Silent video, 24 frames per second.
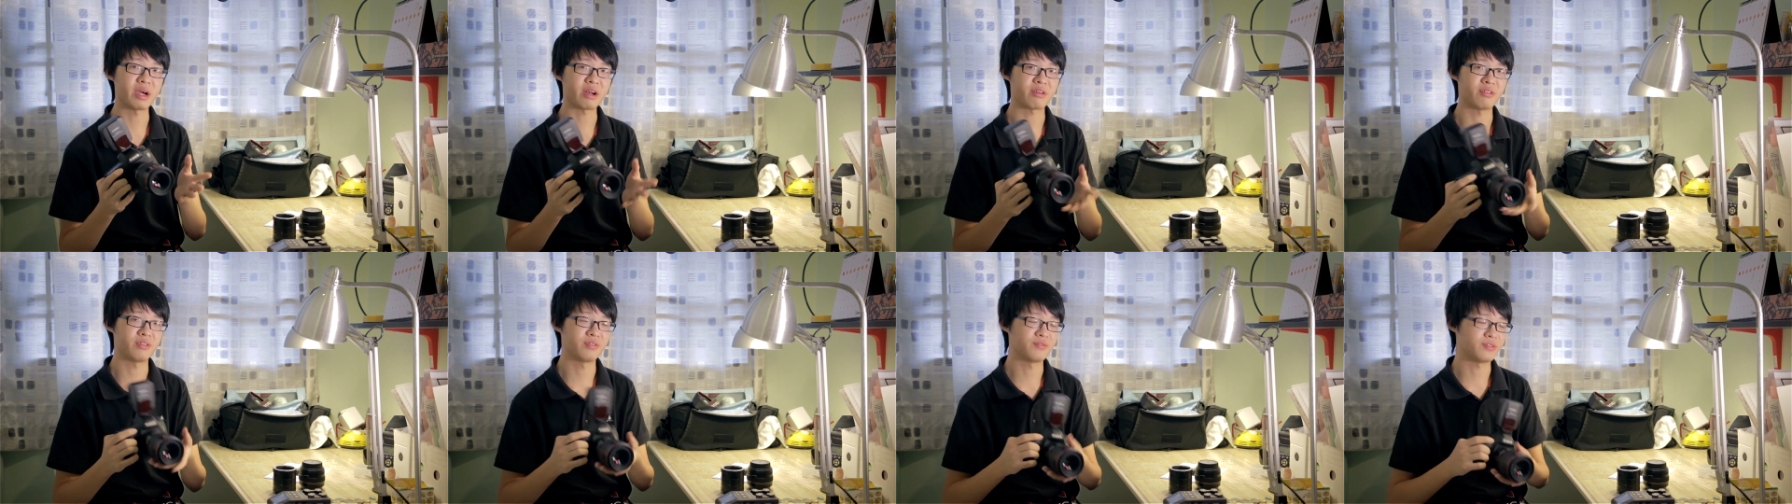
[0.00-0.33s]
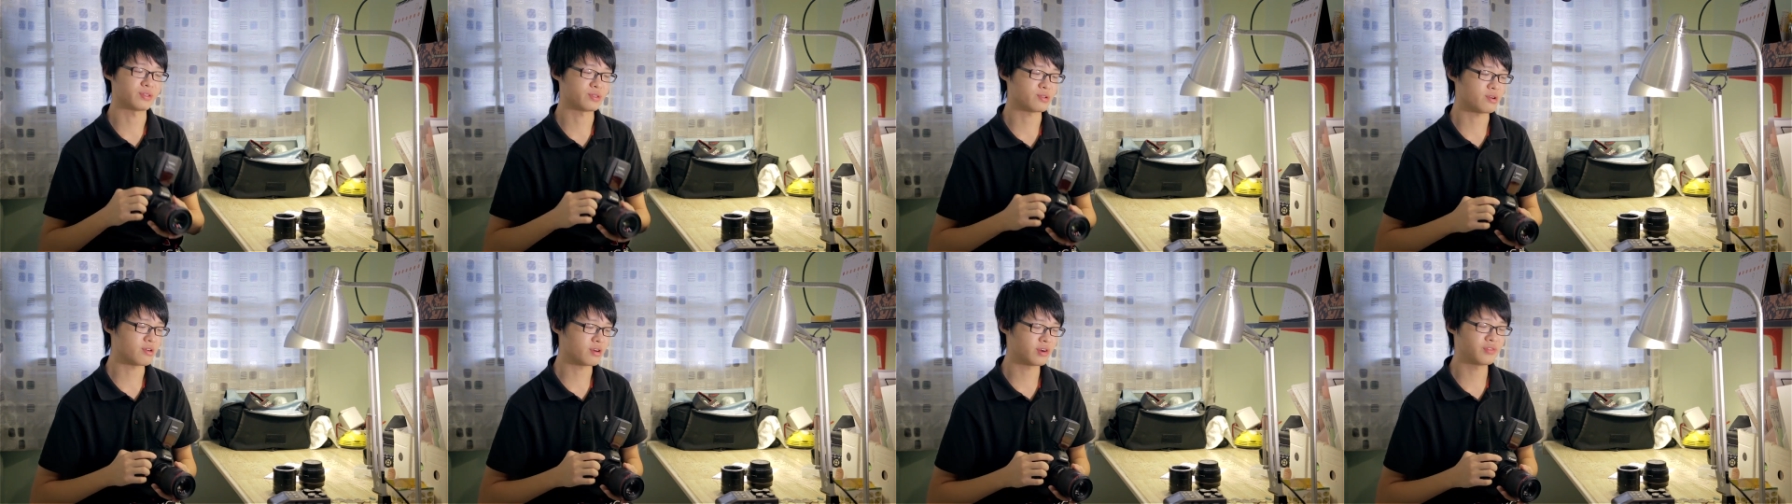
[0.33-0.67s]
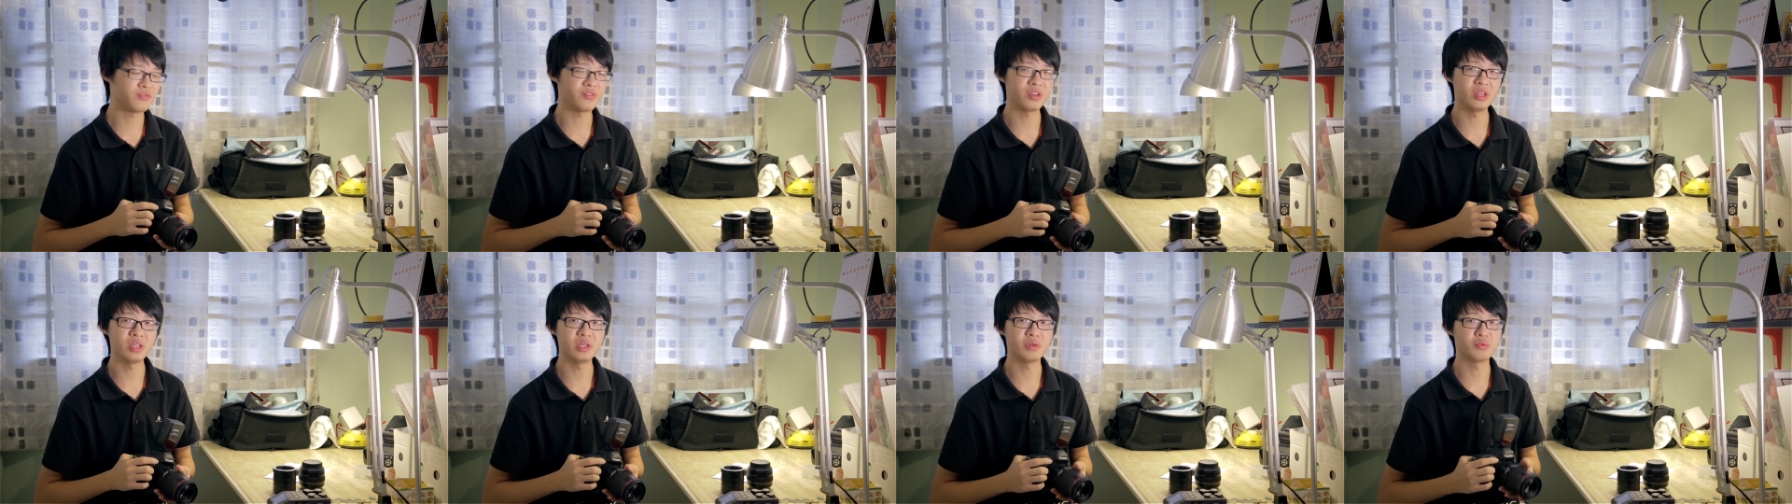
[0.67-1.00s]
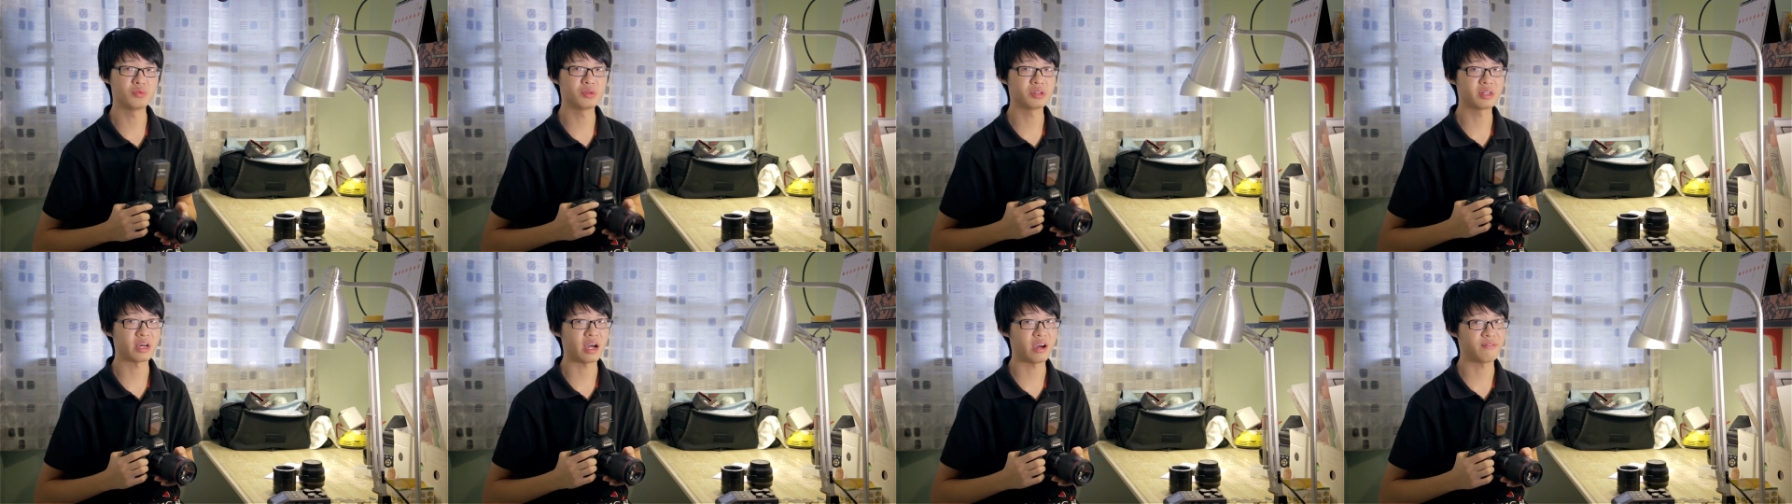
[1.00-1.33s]
macro photography, you
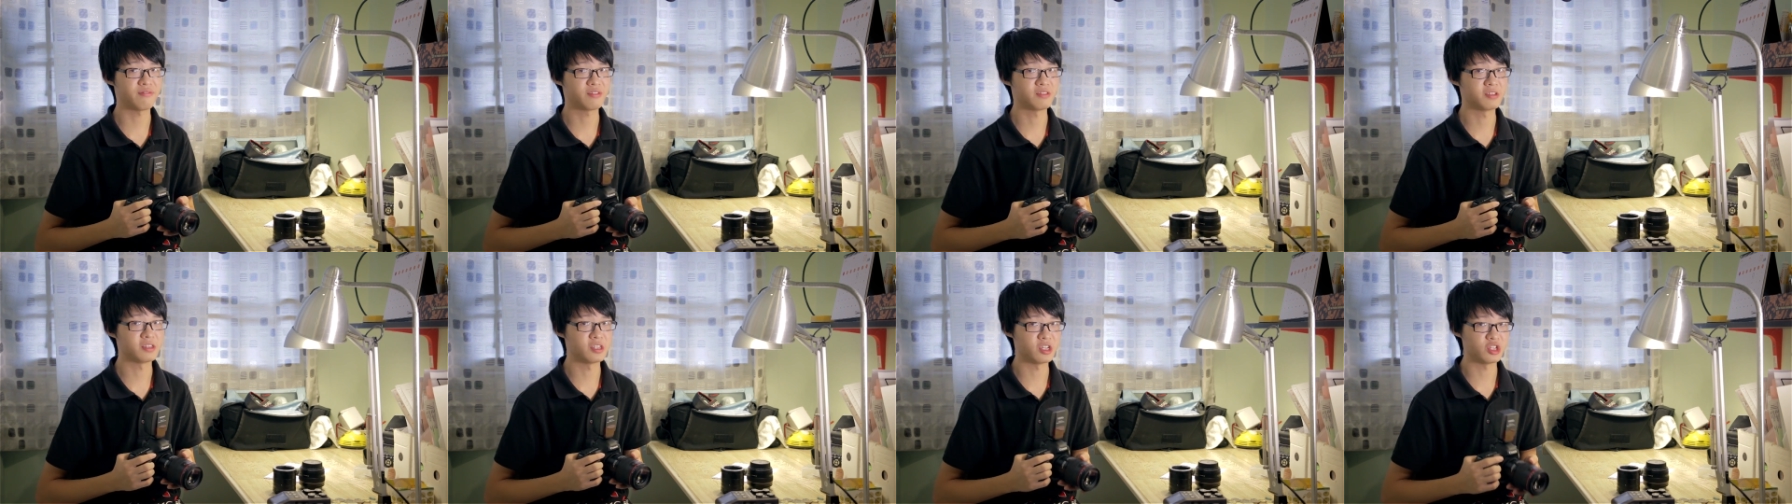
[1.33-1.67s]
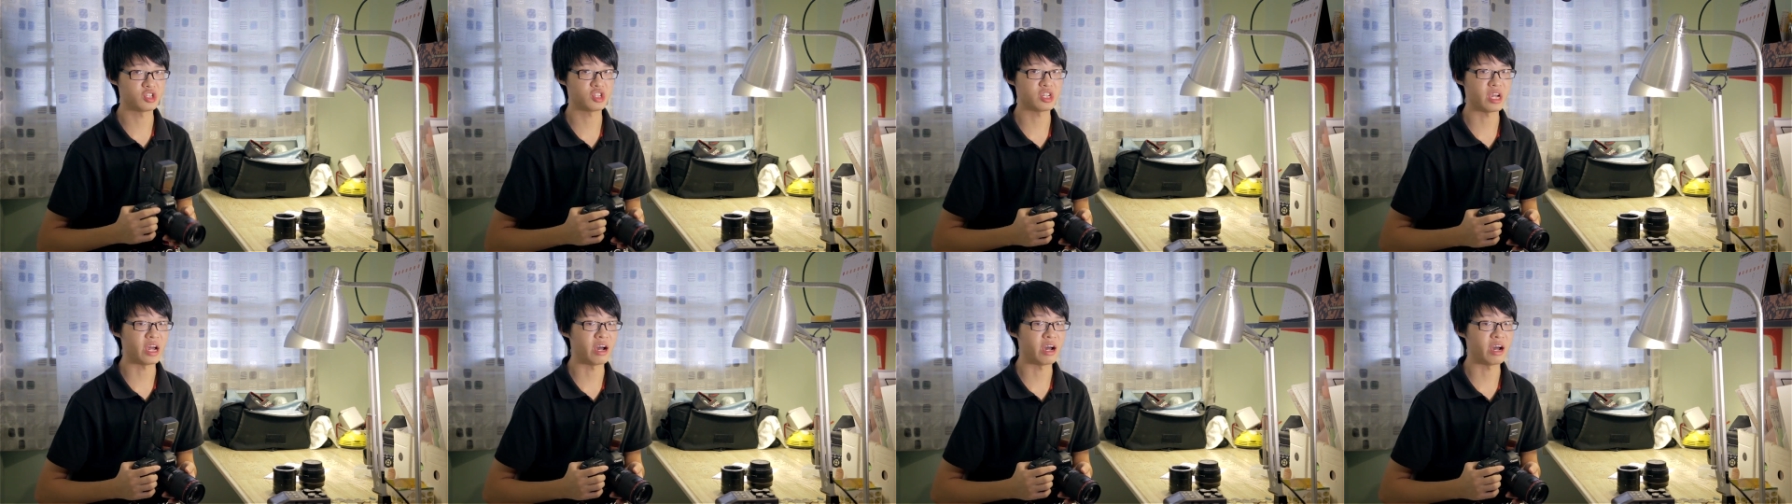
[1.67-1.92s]
would have to dish